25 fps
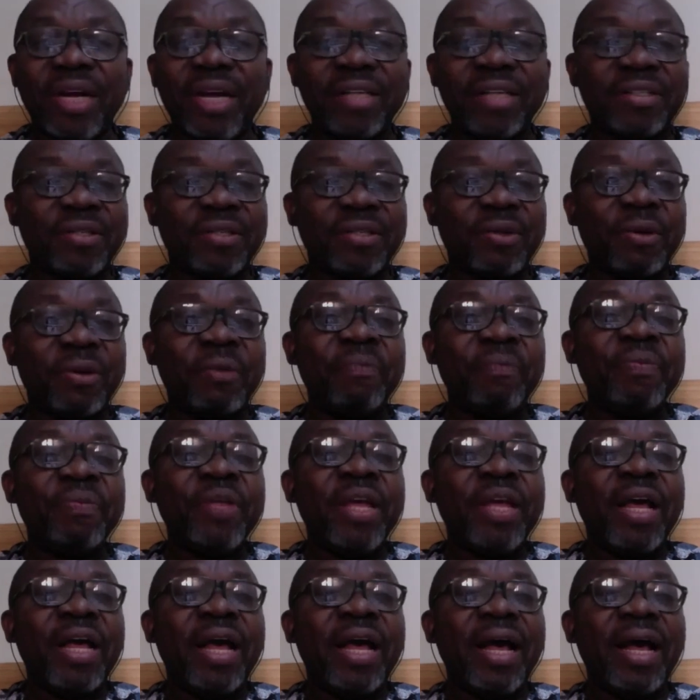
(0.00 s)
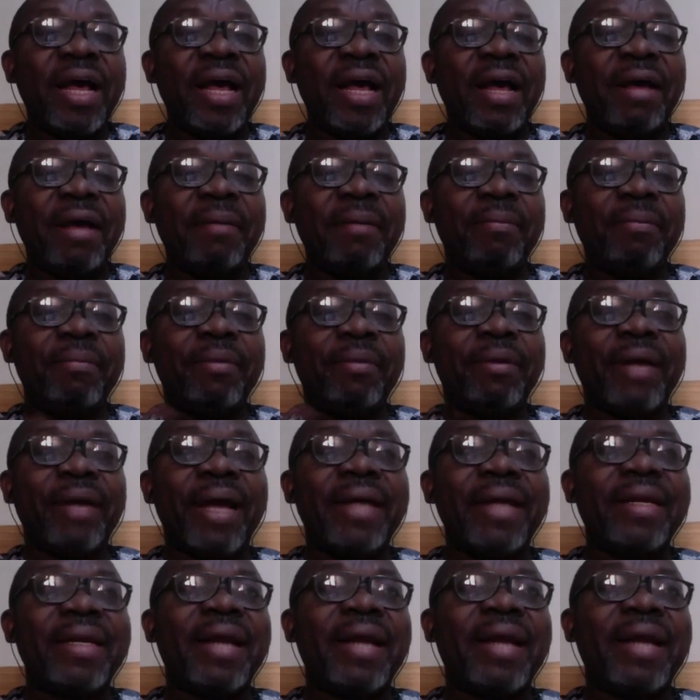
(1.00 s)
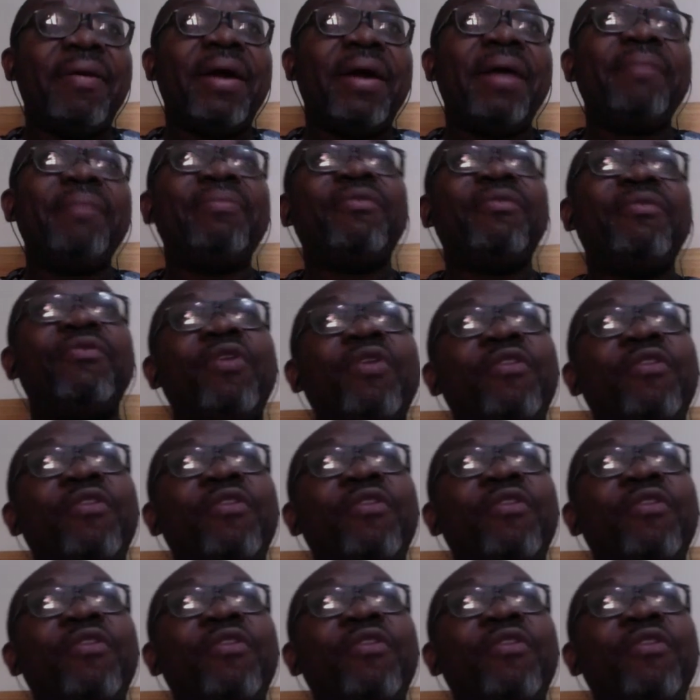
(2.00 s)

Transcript: So right now, I'm, of